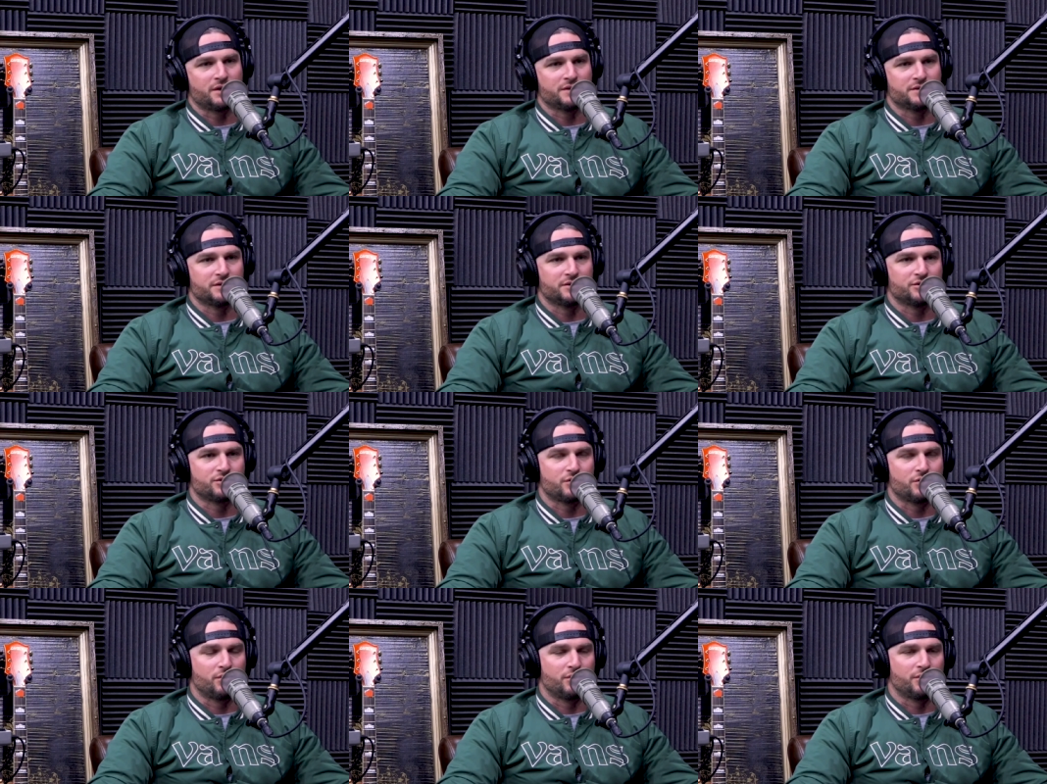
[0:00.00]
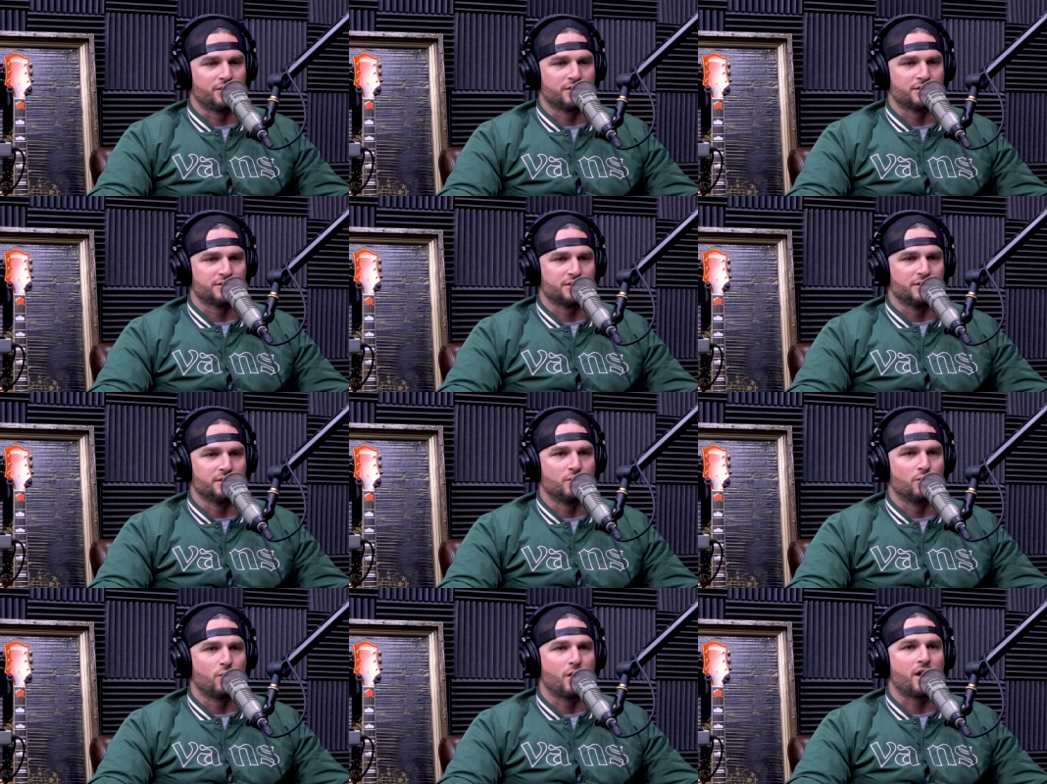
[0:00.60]
Is it the shoulders? You
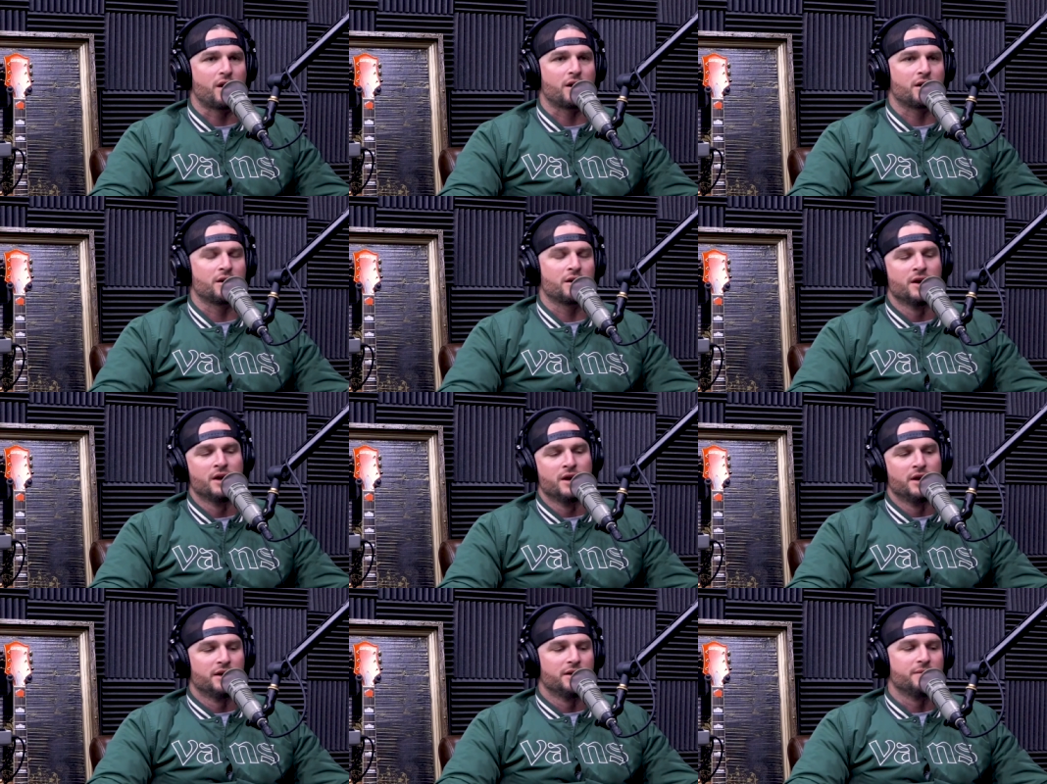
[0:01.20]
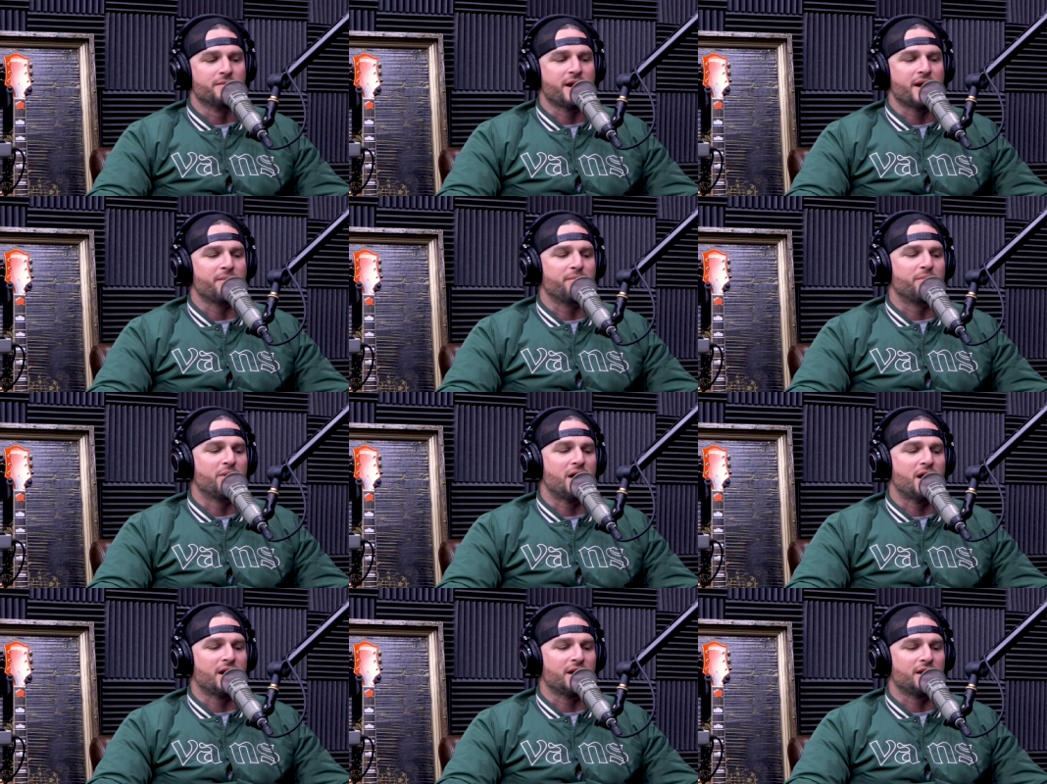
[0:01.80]
know, where in my
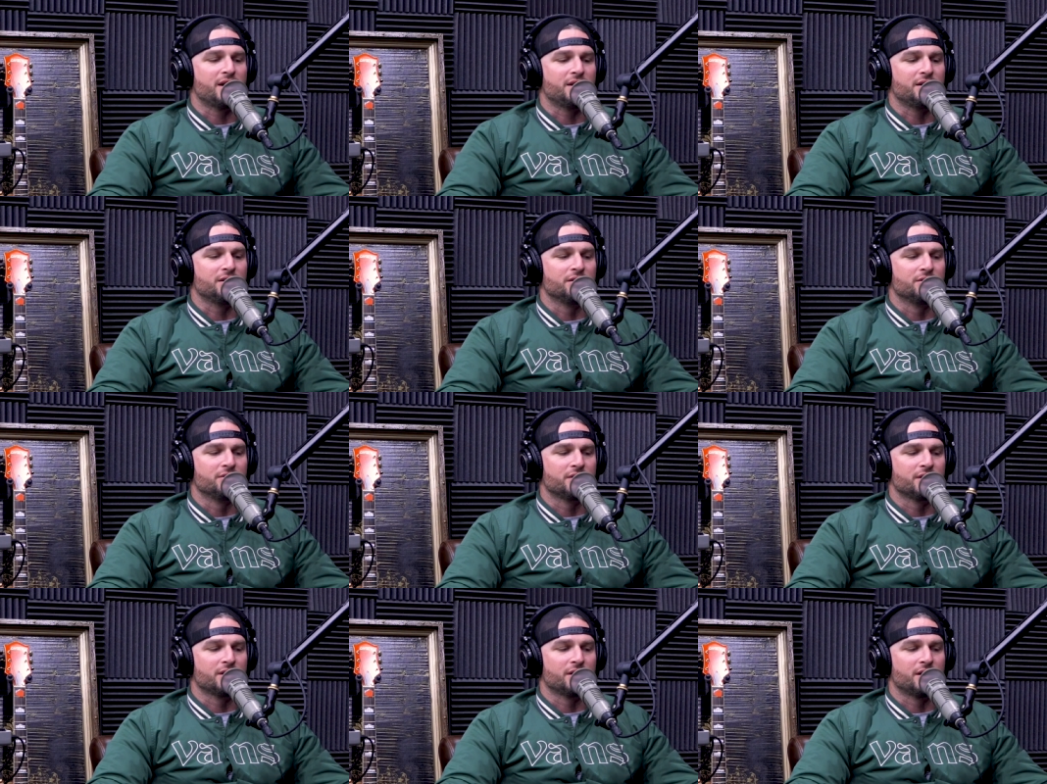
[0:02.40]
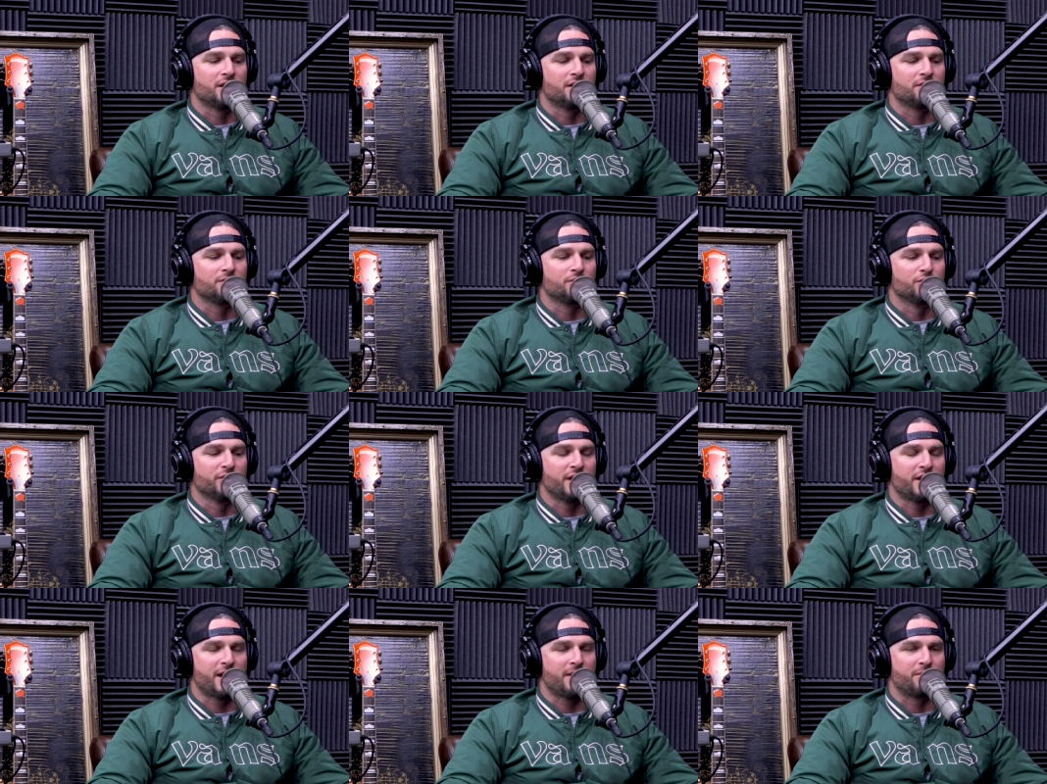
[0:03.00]
body, you know, can I
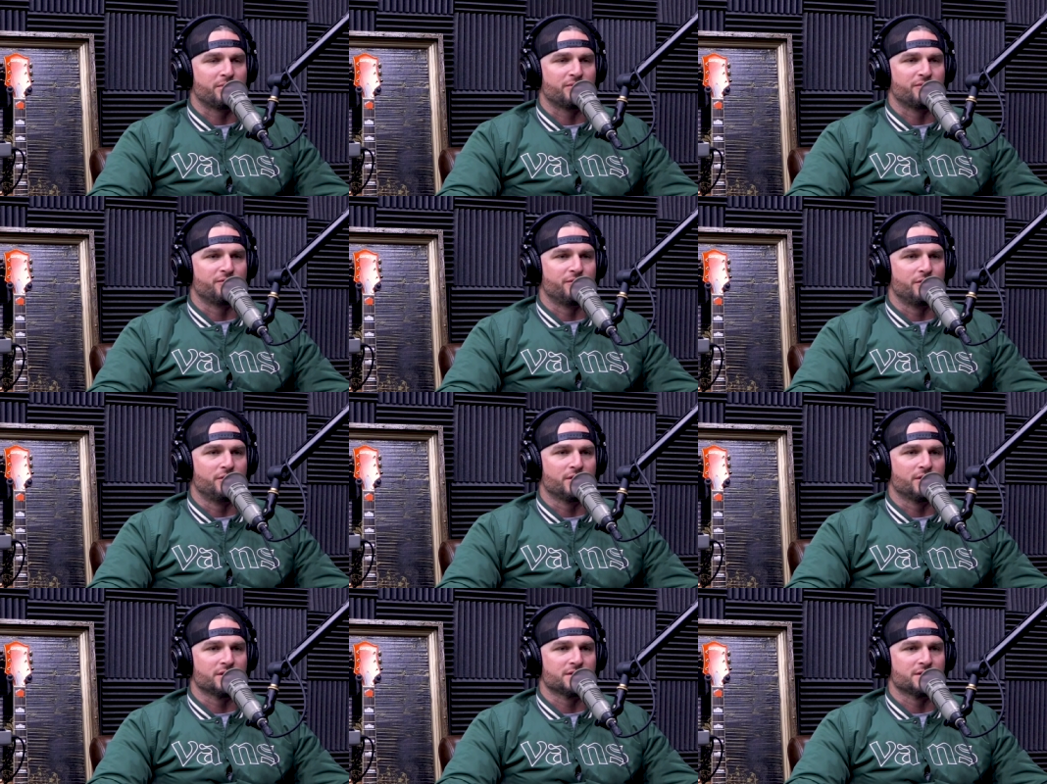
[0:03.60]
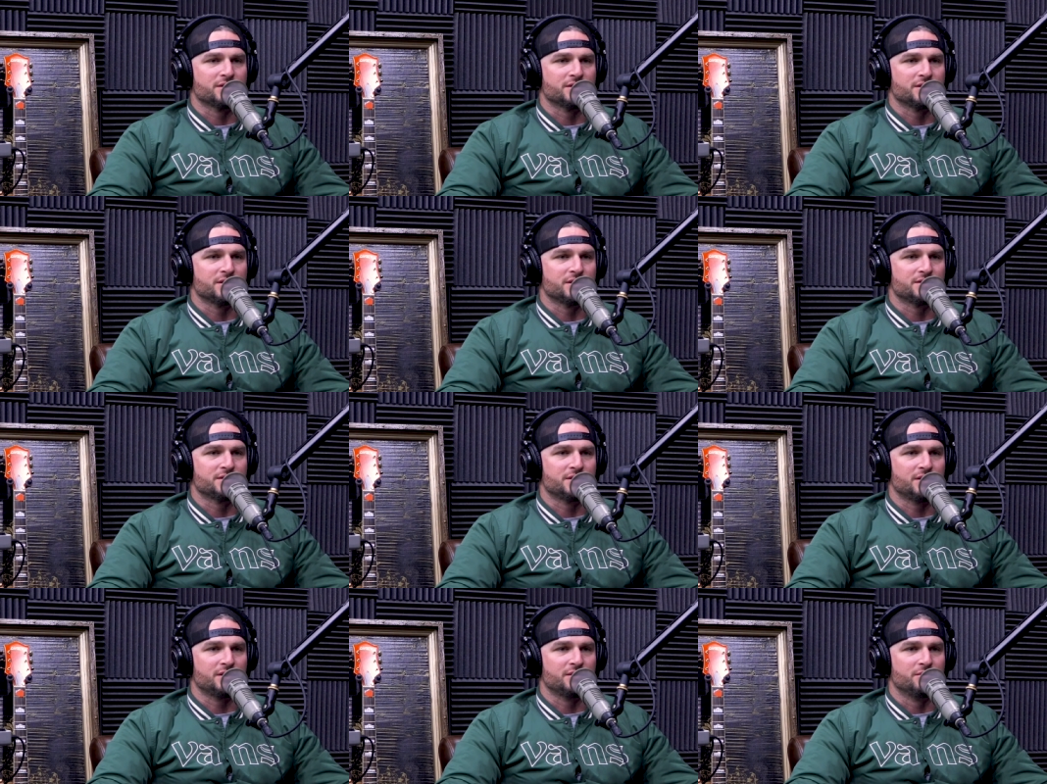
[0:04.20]
really hyper-focus and
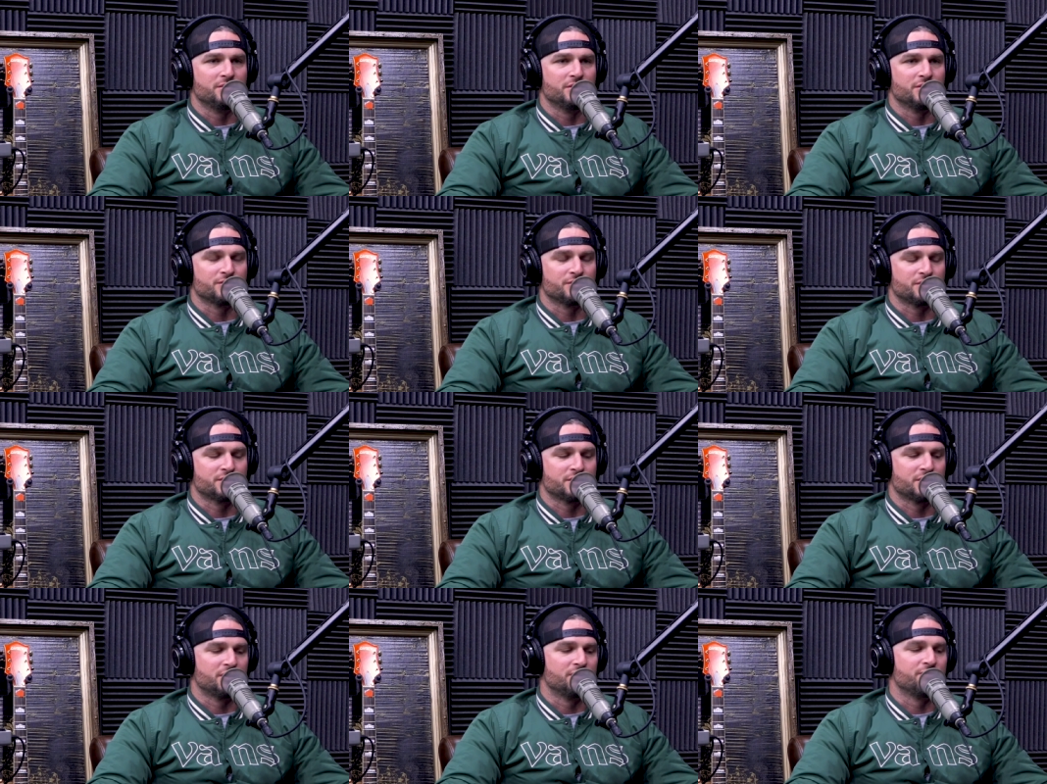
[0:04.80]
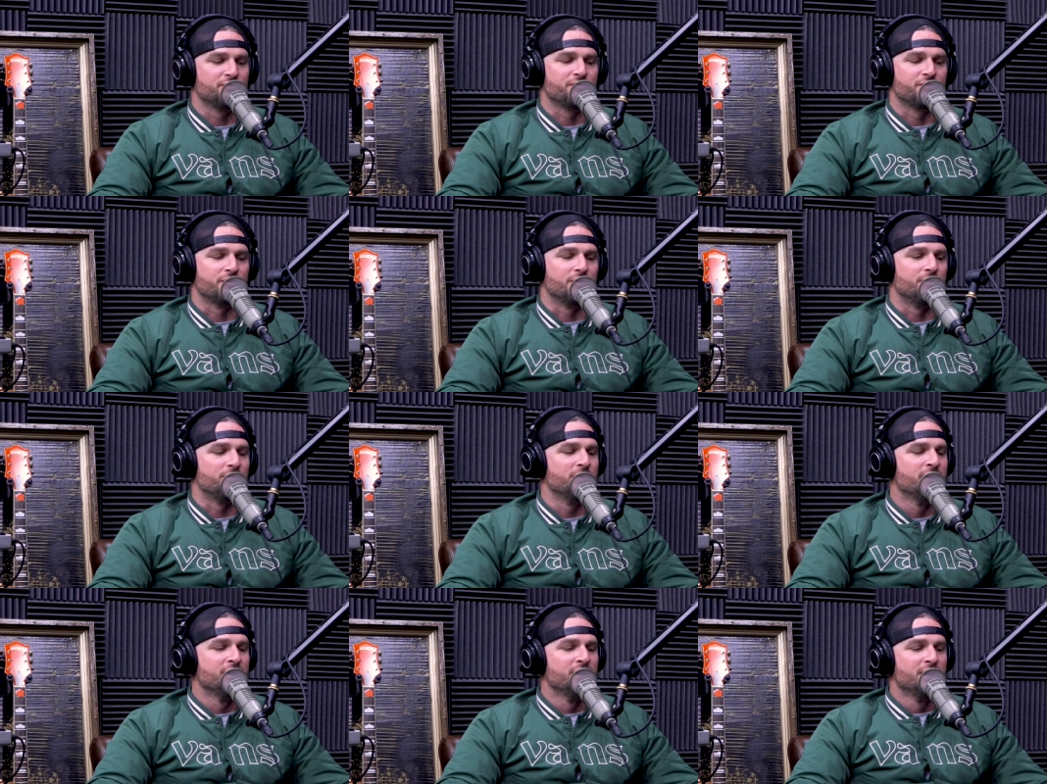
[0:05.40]
see the most return from?